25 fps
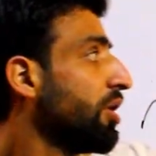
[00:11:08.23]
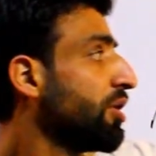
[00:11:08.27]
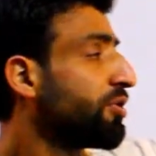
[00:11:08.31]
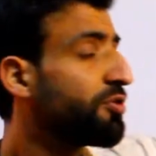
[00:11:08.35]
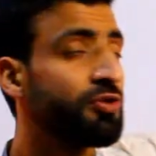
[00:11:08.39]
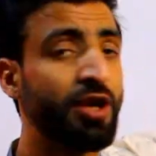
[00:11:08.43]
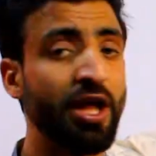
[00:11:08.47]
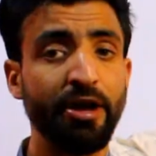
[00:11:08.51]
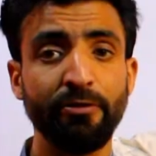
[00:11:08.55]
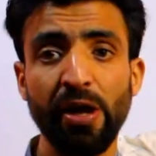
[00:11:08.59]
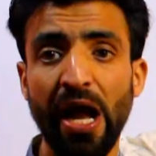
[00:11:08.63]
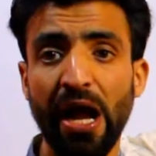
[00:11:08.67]

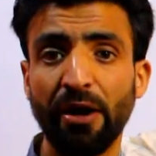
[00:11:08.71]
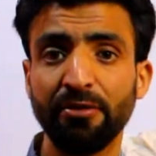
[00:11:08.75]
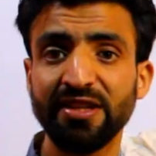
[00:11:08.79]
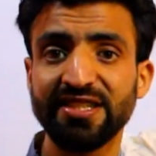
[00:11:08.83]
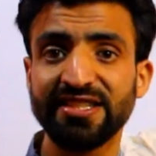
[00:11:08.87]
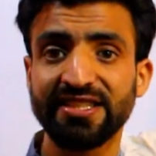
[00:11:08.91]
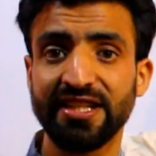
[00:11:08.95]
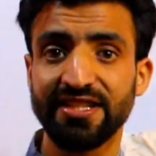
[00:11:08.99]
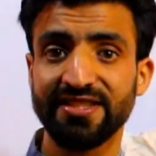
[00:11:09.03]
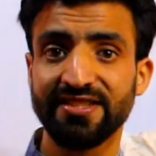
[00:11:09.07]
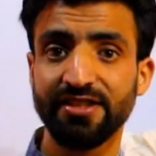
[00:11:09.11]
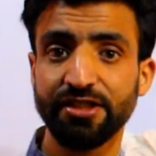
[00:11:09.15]
Today we have
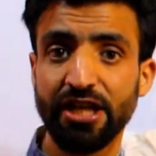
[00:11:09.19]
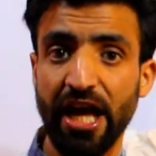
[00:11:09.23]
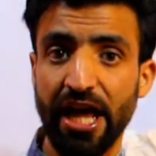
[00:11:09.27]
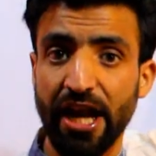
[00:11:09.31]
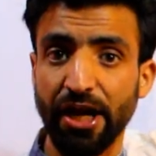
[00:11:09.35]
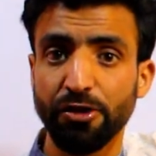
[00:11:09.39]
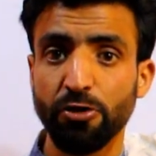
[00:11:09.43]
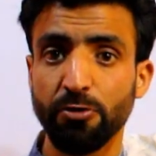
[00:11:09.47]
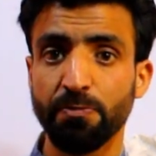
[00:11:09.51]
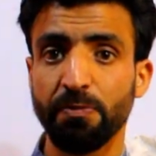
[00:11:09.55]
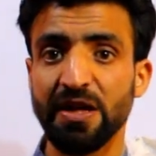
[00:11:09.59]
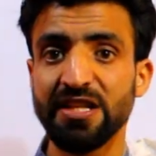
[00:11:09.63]
discussed the
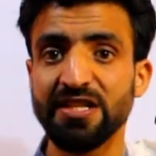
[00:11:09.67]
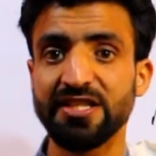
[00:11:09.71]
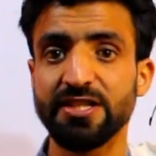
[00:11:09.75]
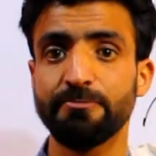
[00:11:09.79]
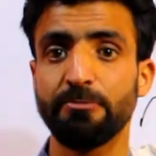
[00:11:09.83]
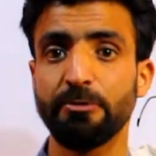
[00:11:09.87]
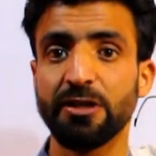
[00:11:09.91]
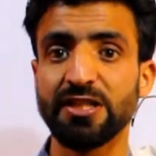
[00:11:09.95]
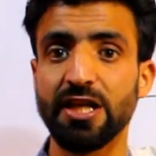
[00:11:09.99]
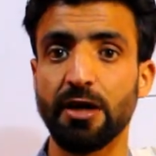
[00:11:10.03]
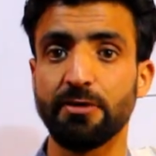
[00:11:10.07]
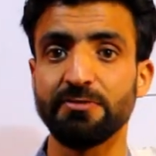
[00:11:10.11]
directive
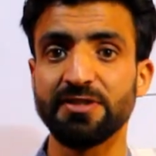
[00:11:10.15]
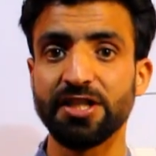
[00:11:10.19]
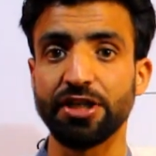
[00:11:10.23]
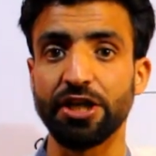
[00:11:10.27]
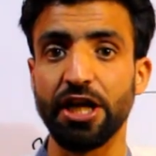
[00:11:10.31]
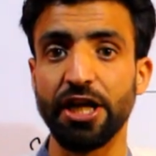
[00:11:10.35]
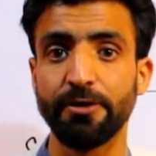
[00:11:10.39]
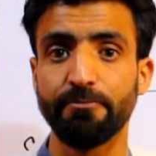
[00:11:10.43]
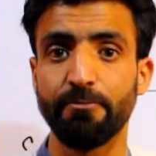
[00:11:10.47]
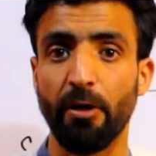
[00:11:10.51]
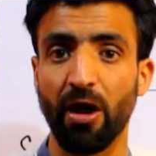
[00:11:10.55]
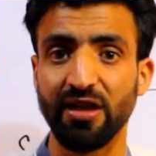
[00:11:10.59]
principles of
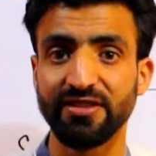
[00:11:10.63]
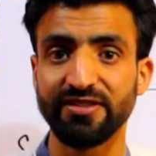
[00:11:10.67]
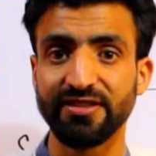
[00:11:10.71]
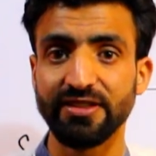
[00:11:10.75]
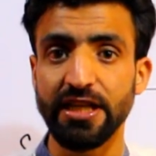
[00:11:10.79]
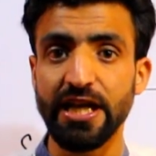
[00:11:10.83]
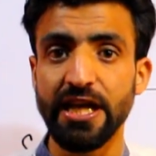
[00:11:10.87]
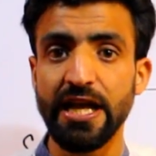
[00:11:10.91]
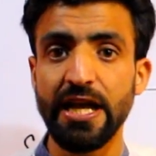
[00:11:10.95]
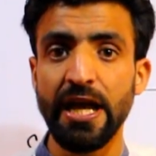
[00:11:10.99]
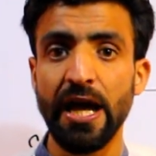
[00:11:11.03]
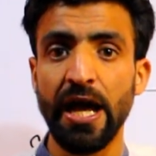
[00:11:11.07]
state
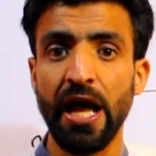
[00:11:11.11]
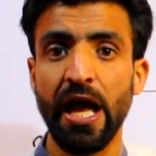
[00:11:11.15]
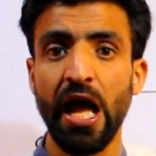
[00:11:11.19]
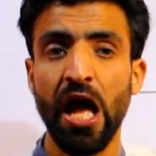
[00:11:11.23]
policy,